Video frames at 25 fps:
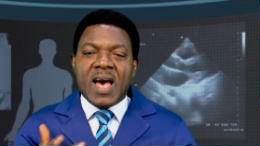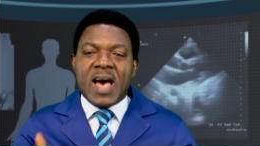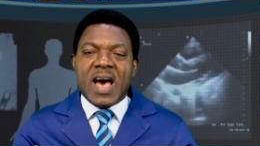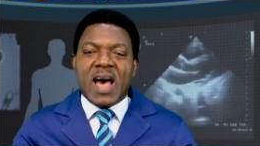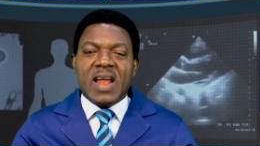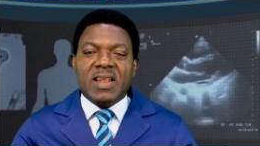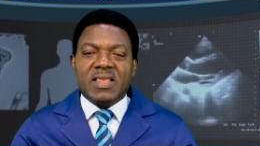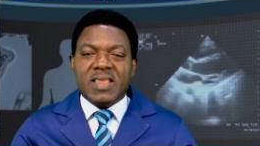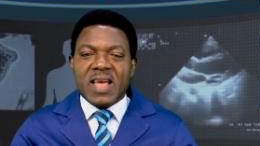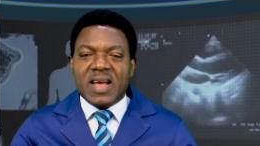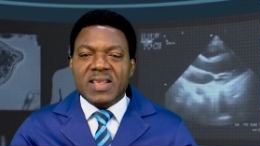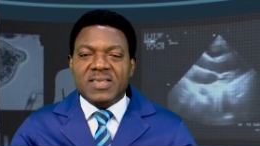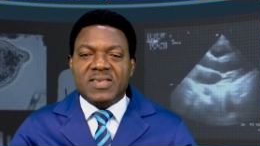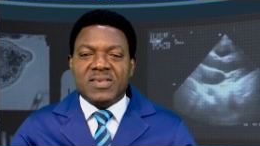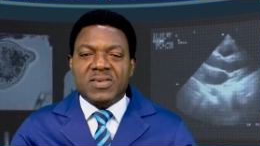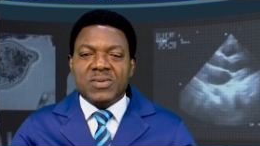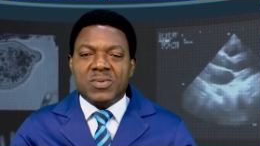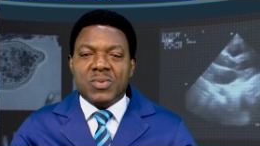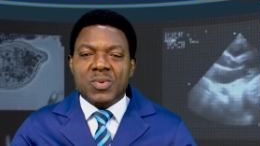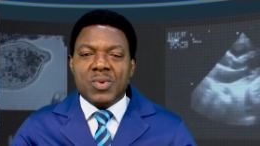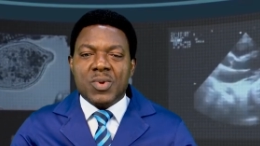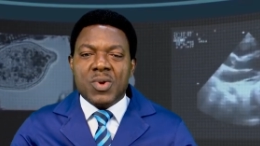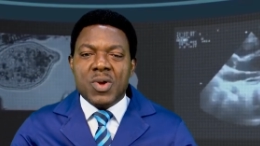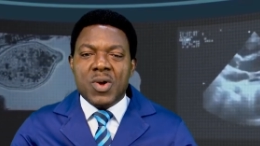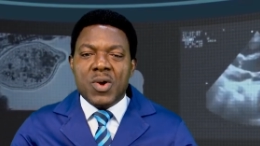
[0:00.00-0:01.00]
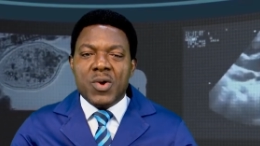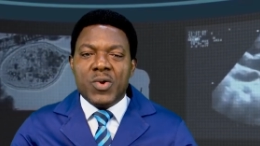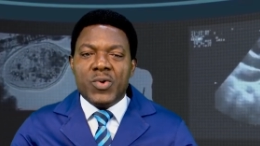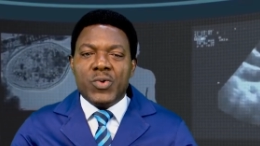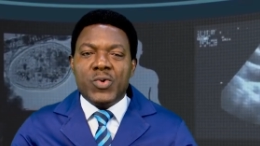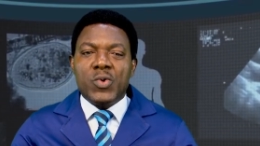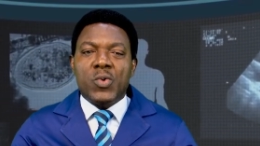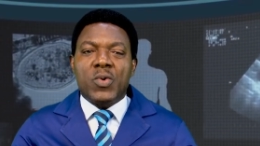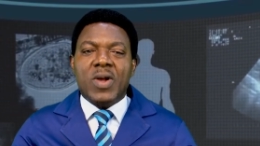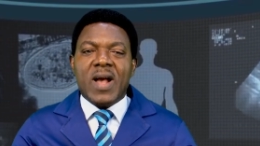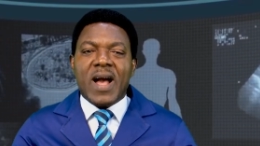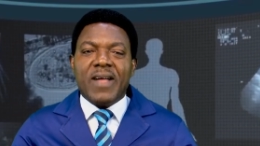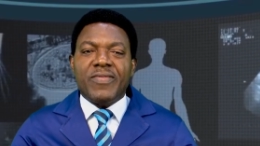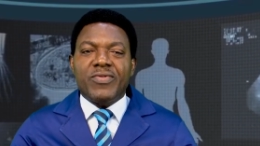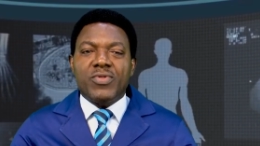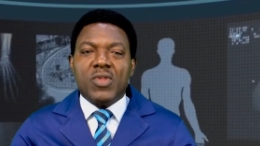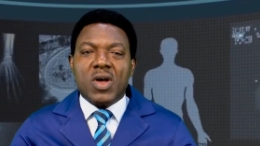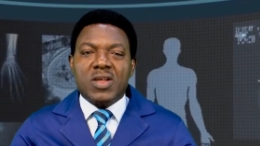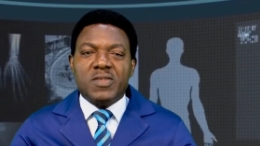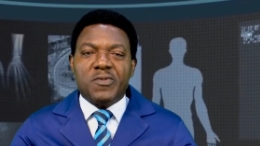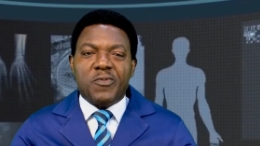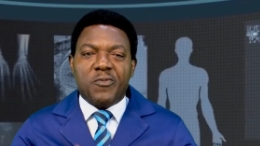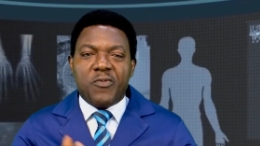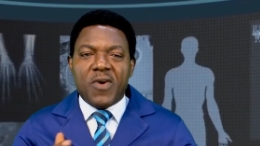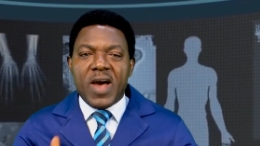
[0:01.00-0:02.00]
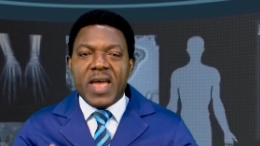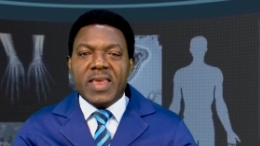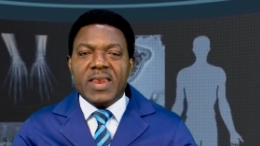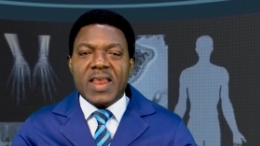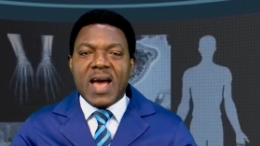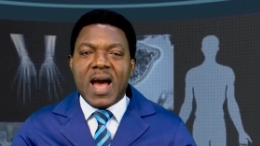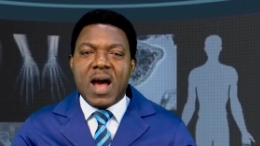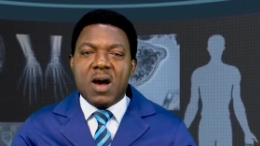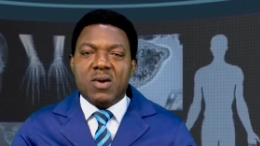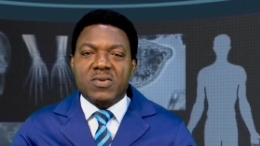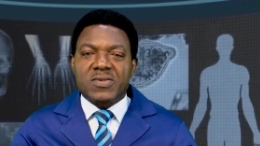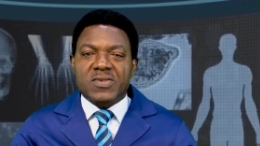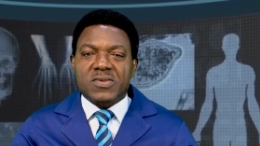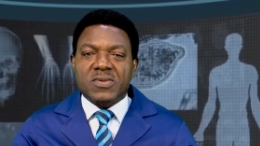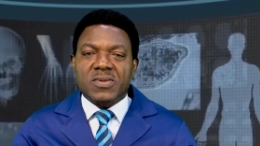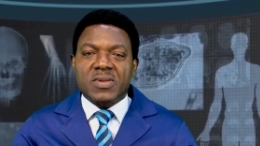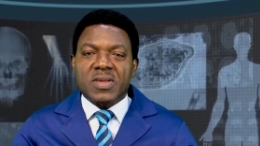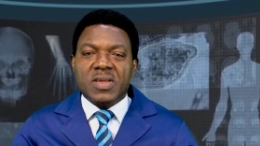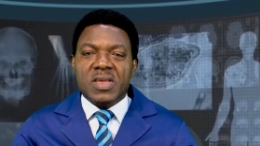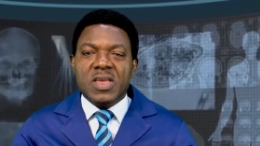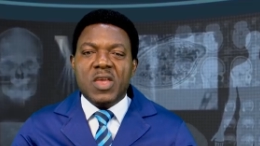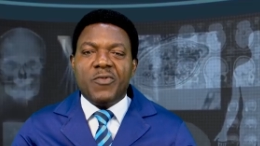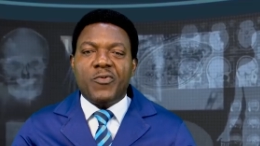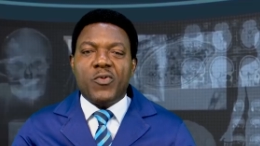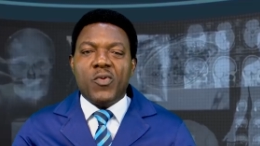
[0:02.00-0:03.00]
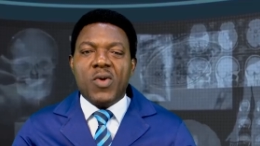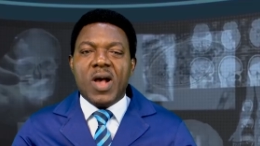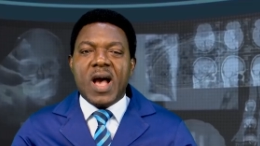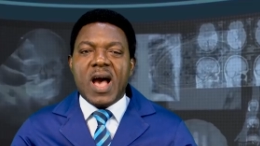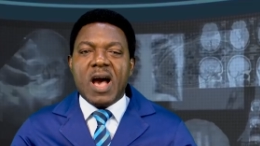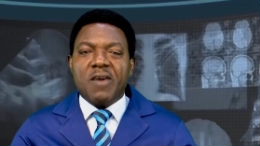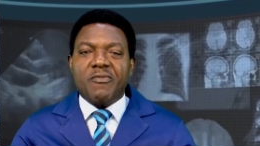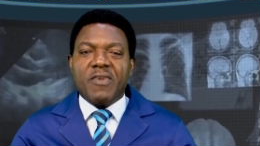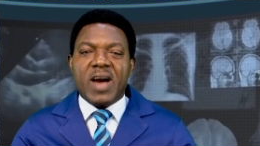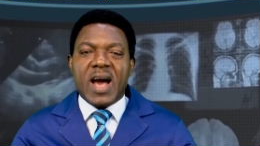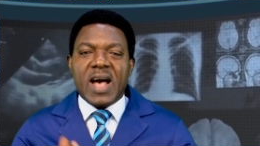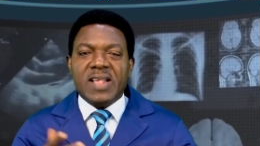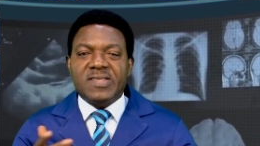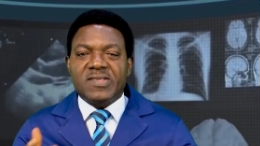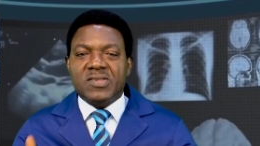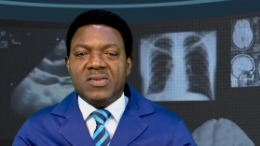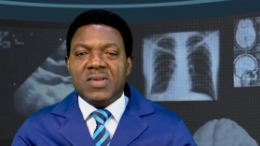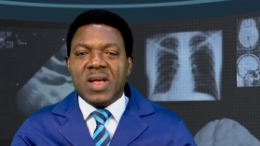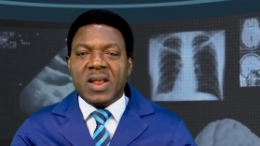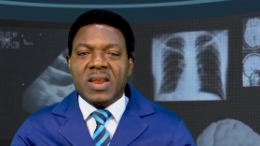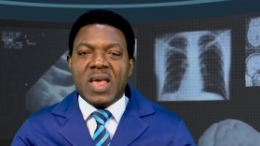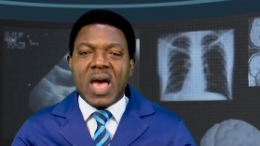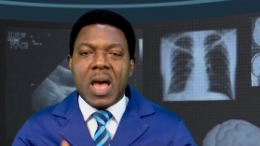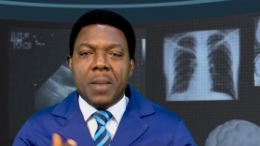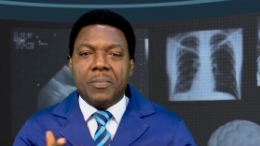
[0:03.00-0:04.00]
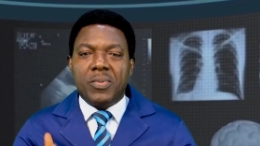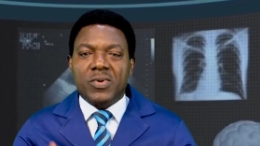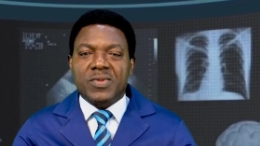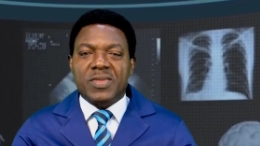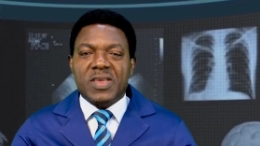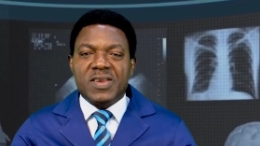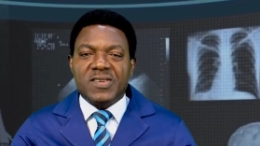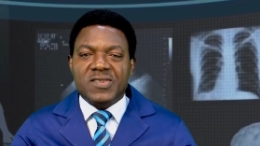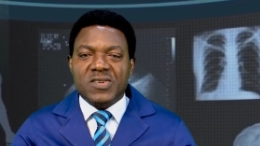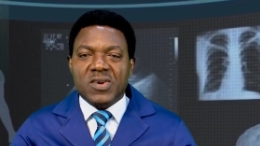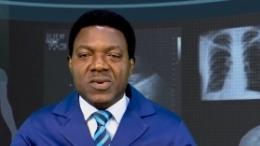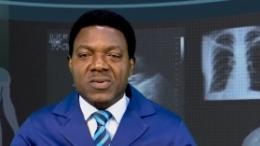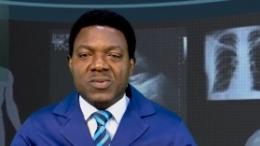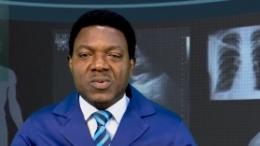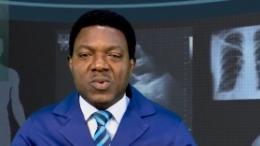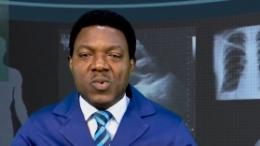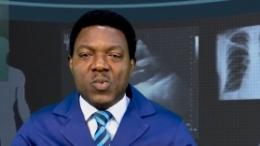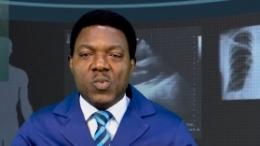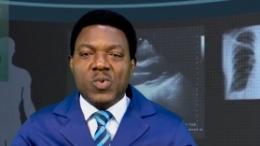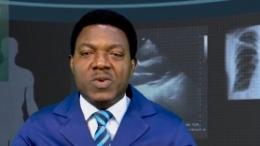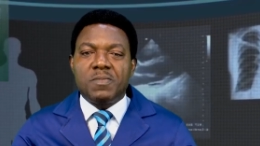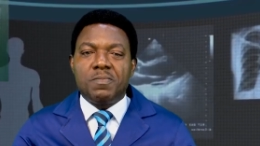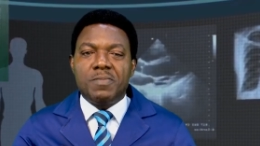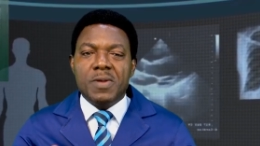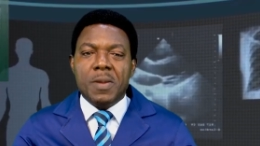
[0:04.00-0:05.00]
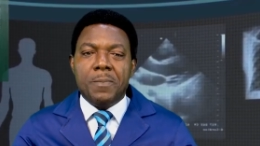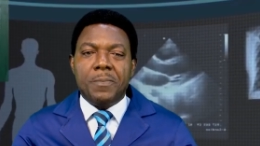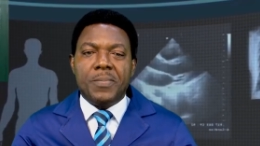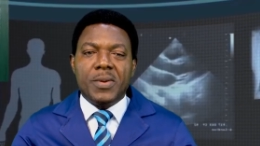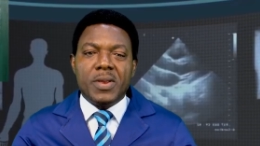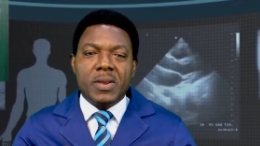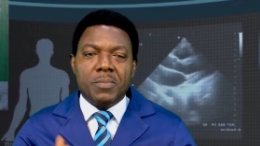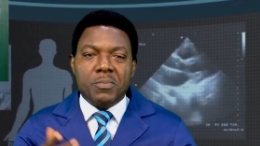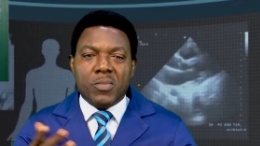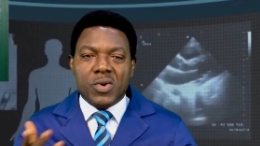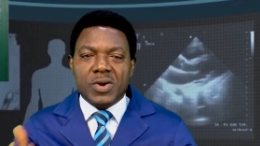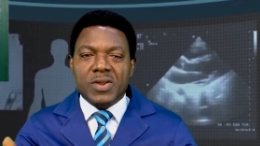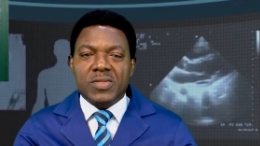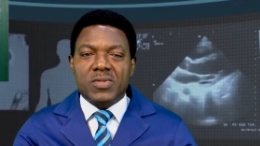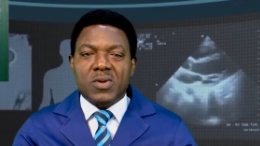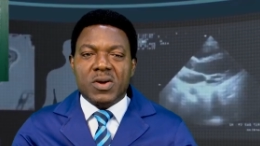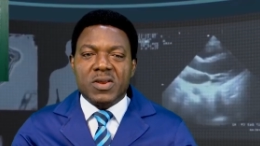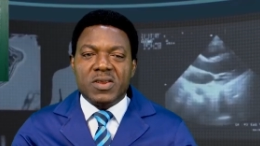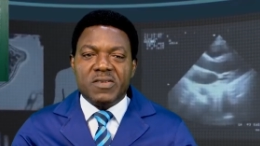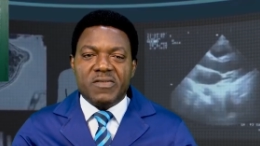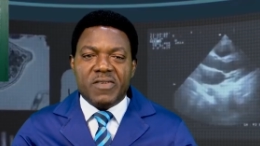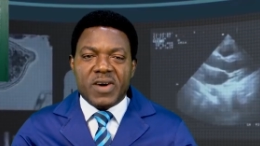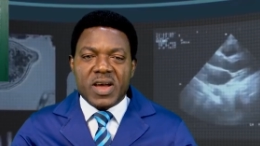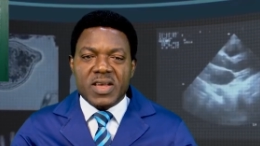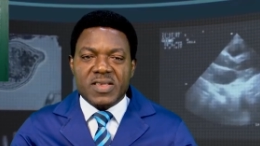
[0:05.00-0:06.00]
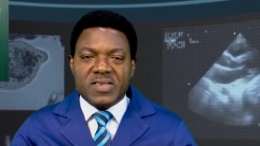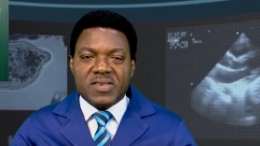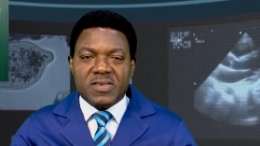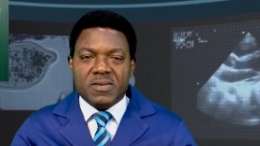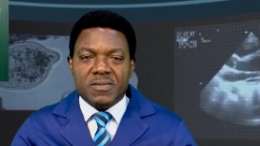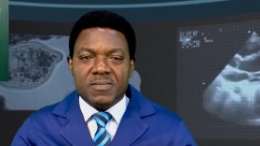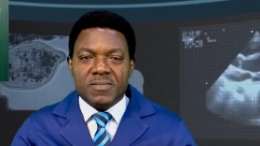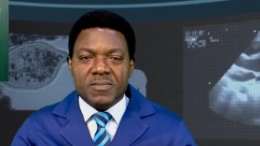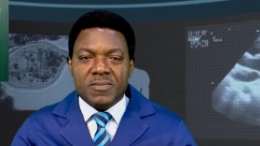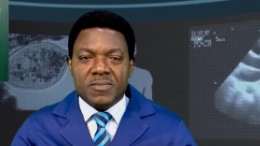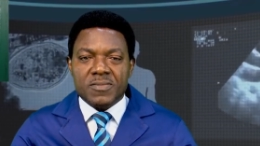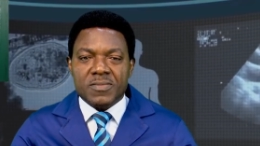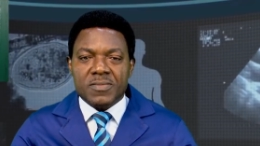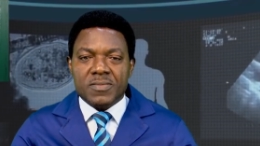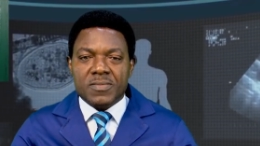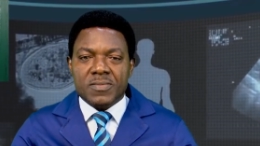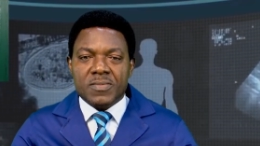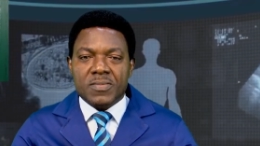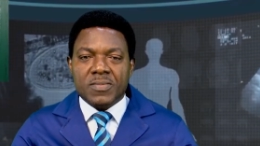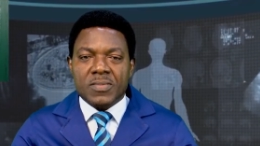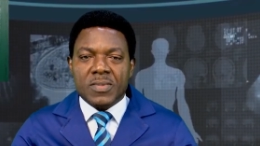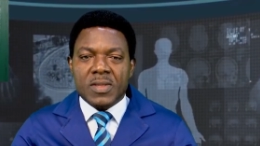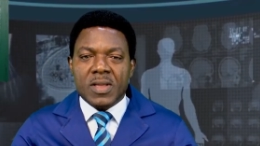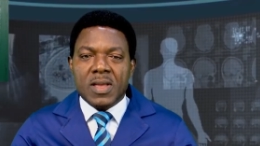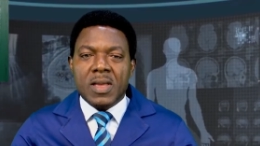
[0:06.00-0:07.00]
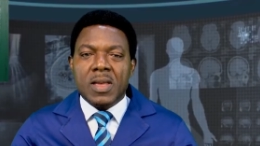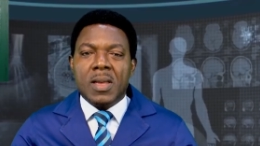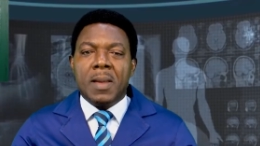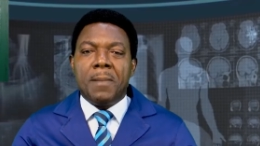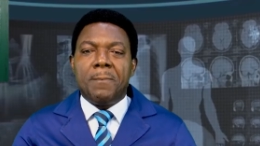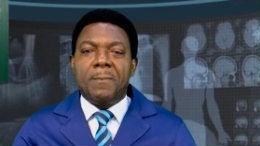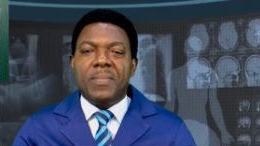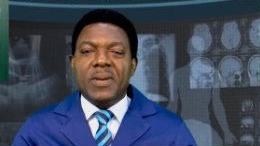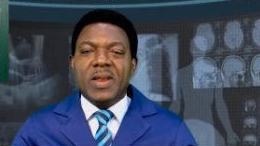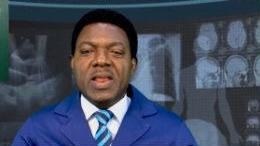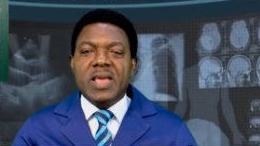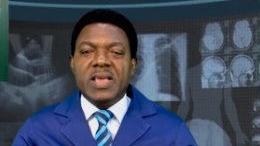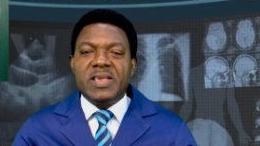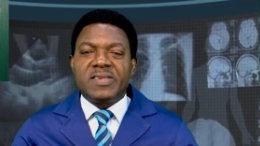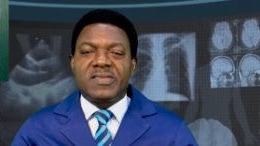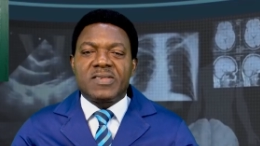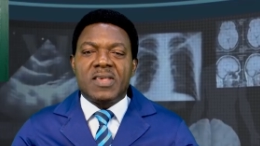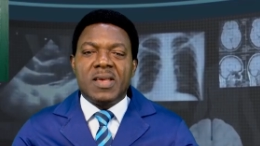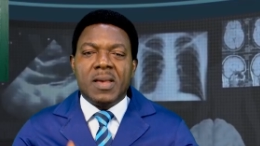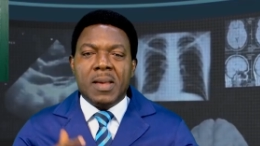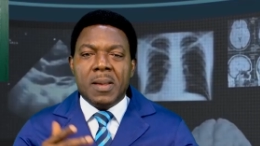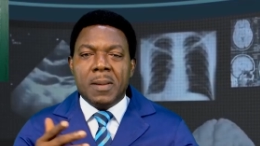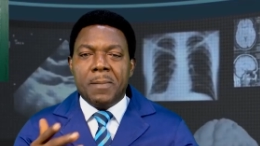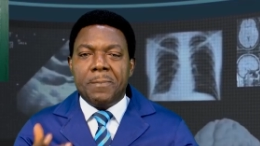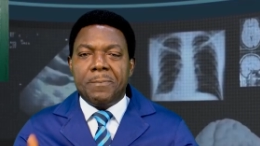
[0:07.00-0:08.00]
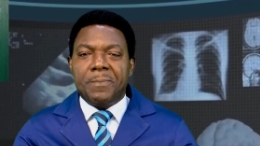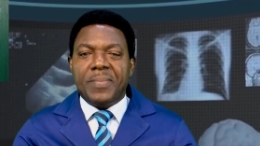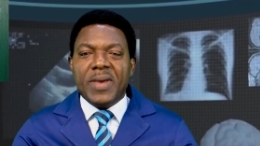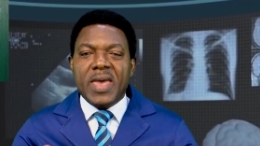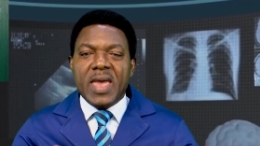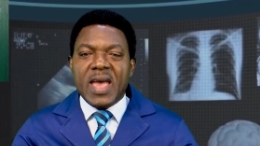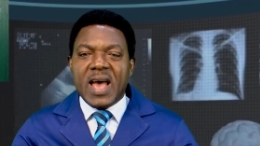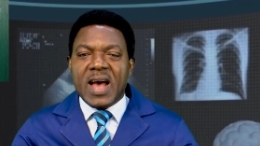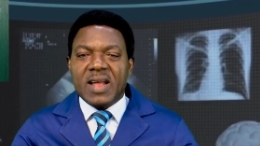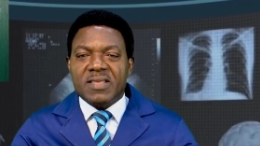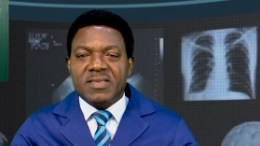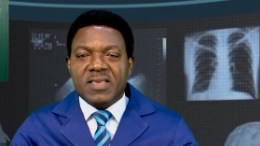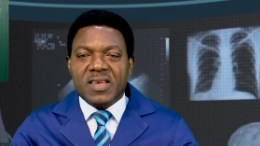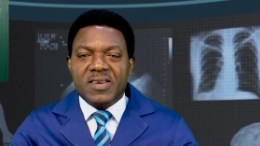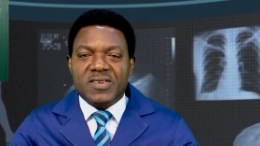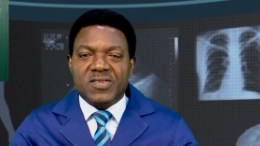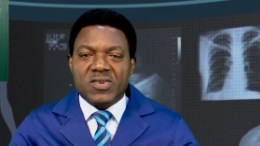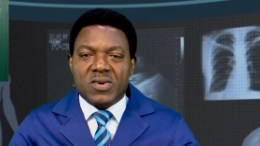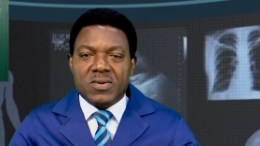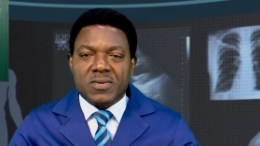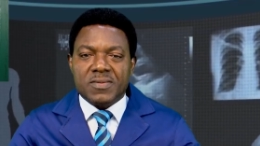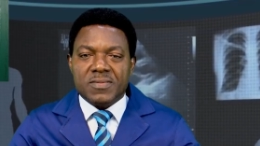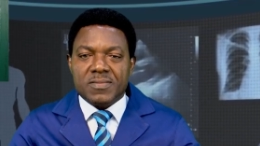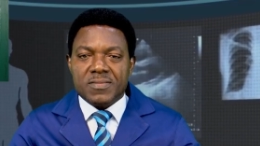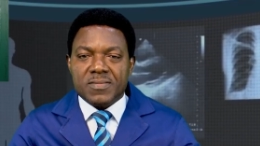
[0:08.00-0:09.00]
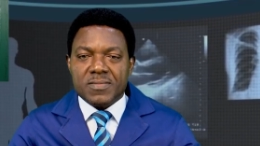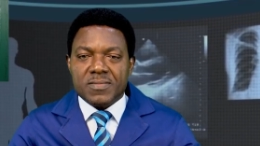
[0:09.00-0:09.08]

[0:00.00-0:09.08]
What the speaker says: and that you cannot find out if you have arterial hypertension with BP monitor device. Please pay attention.